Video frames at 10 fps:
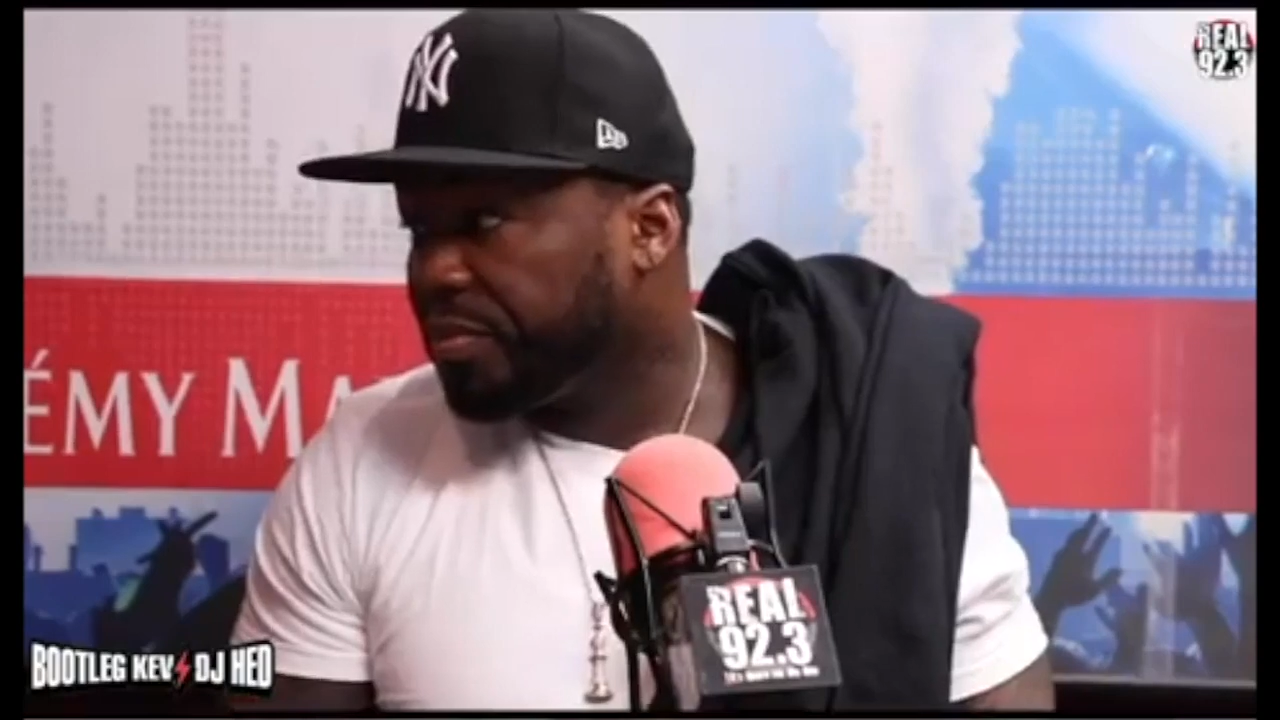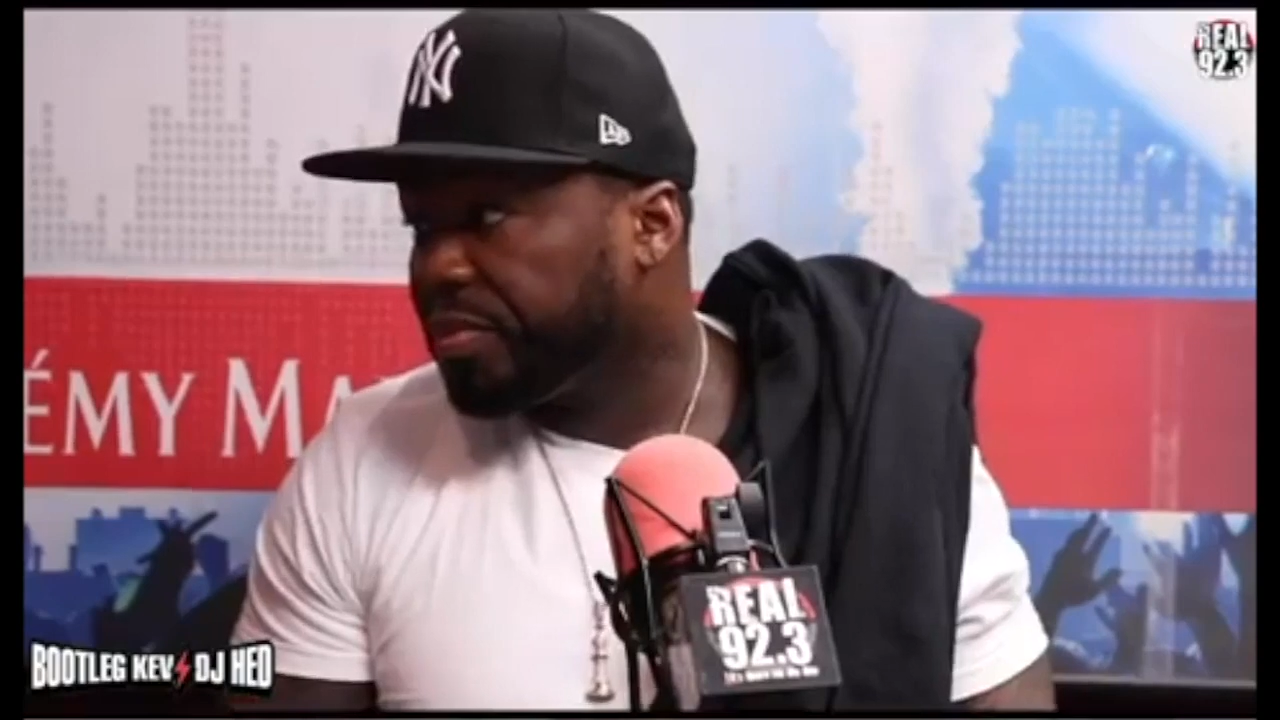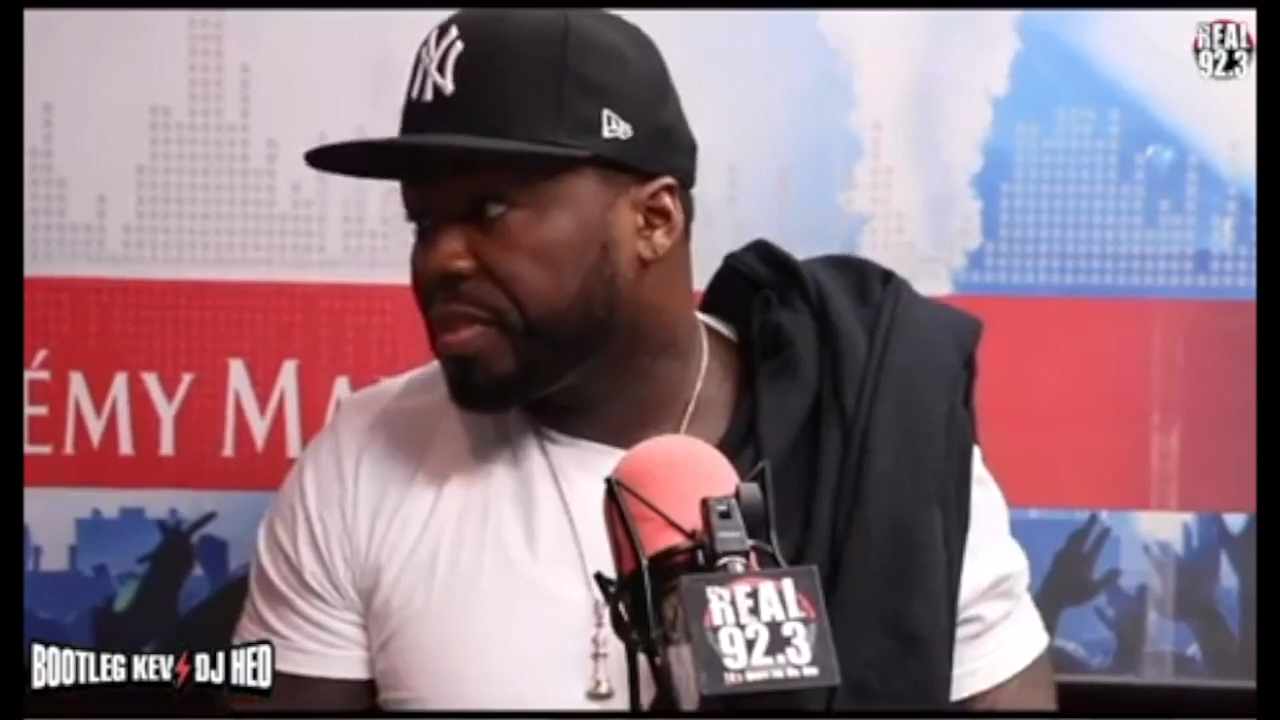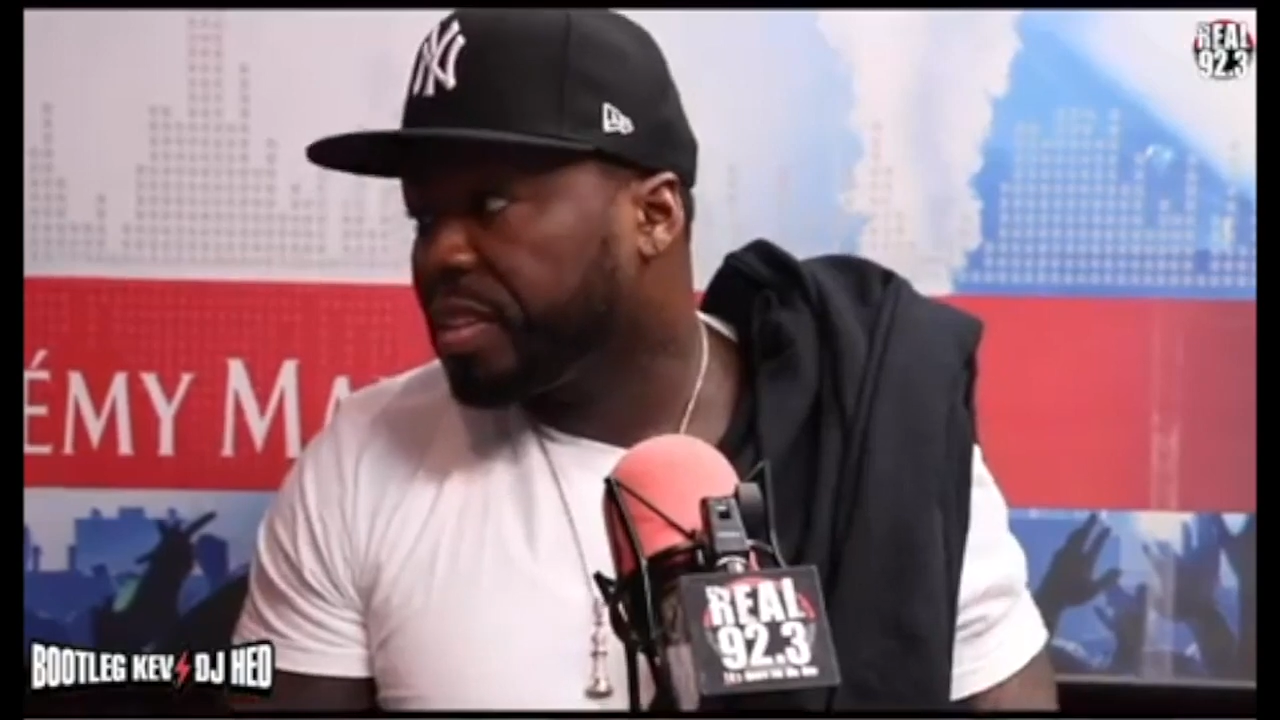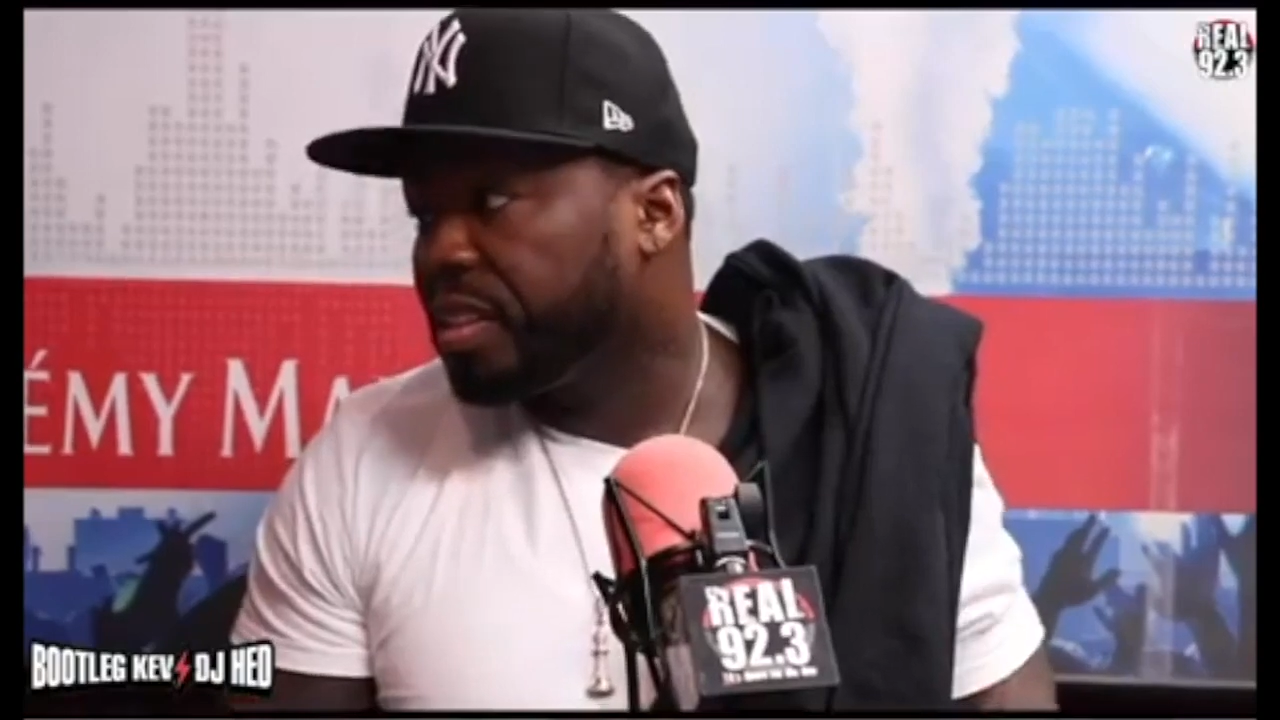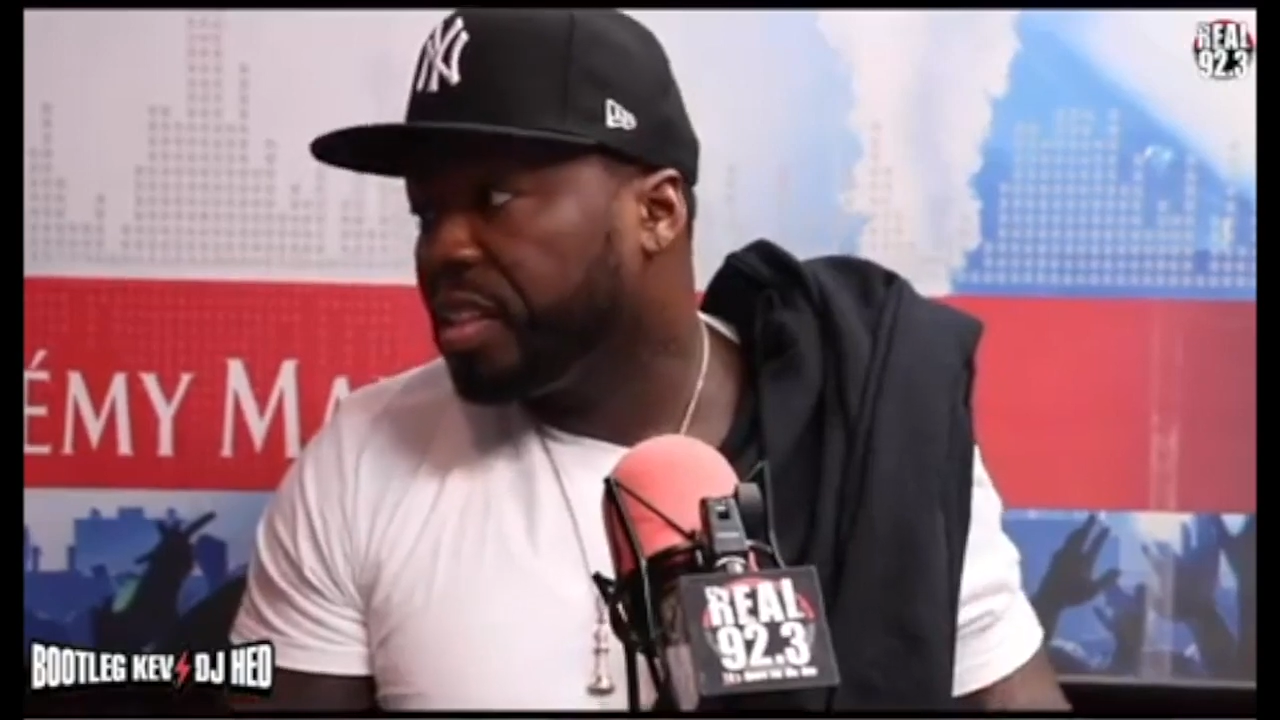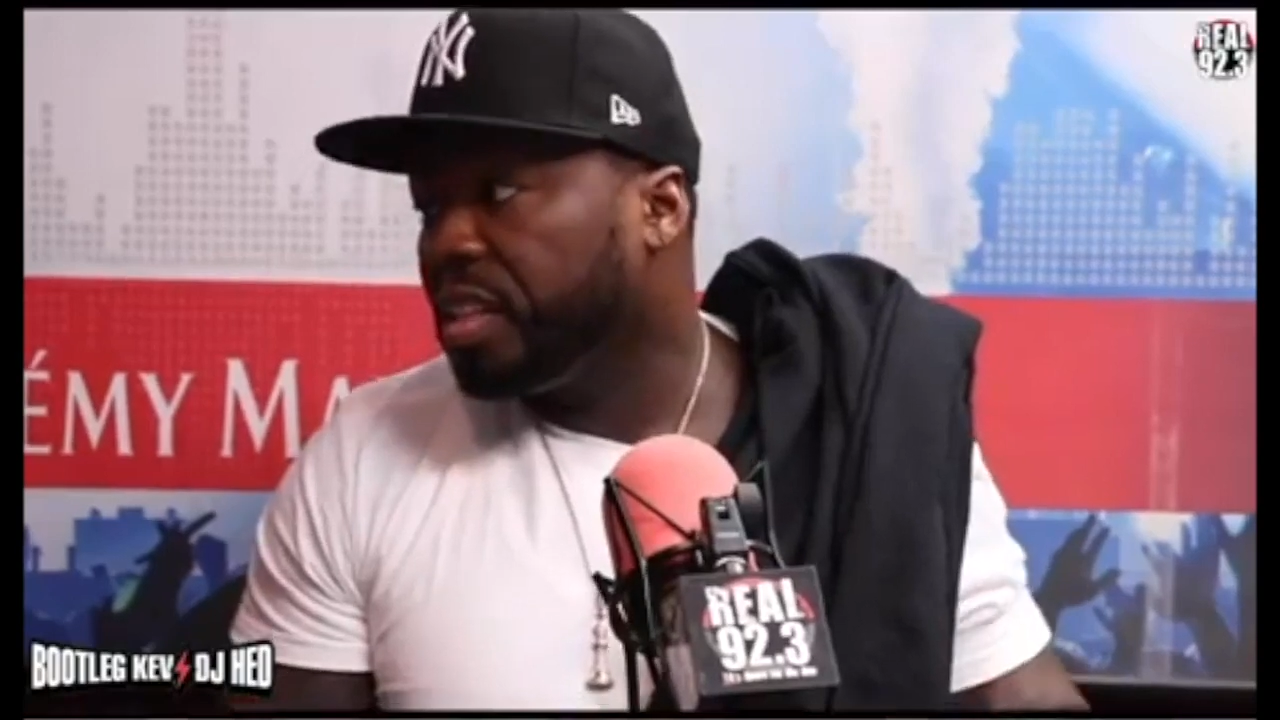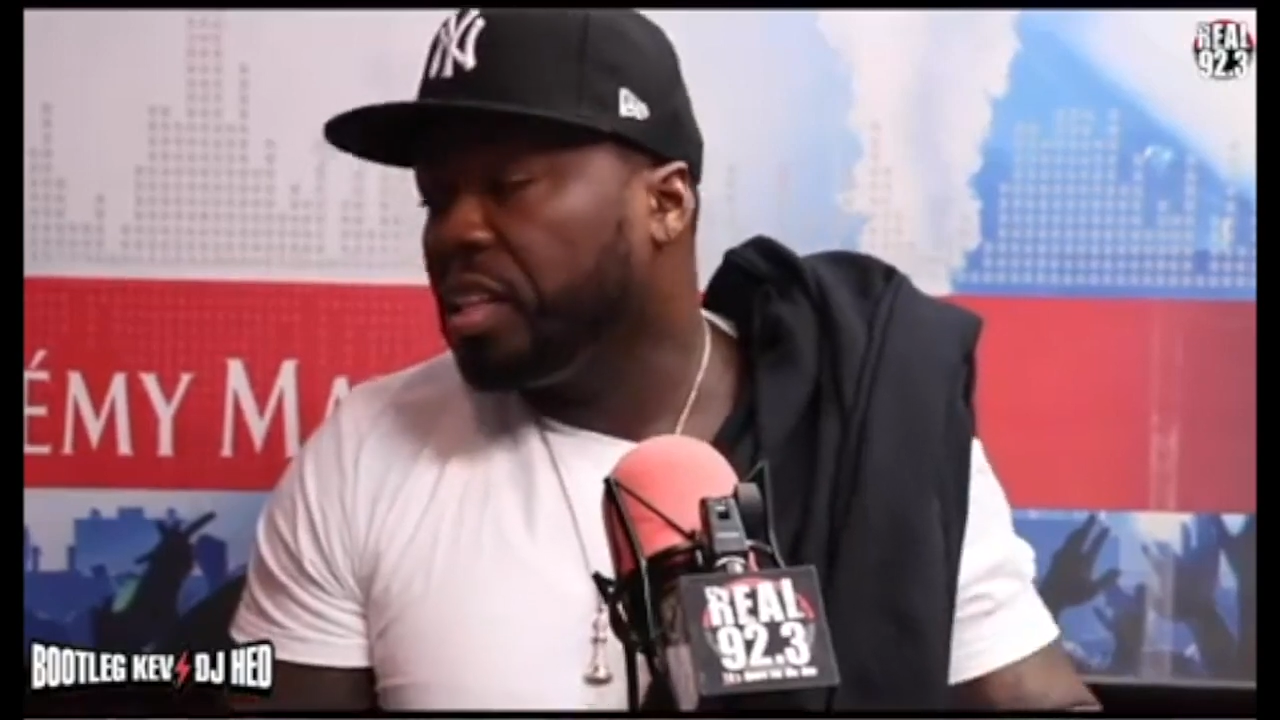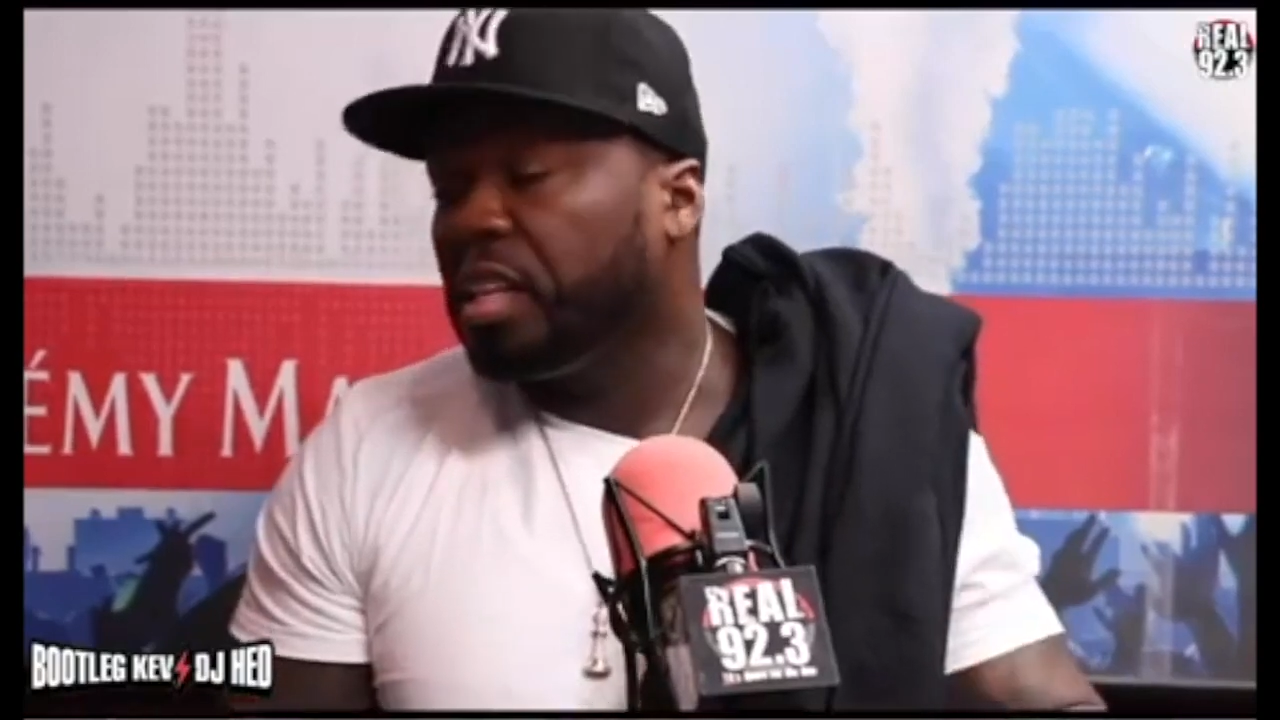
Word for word: great rapper.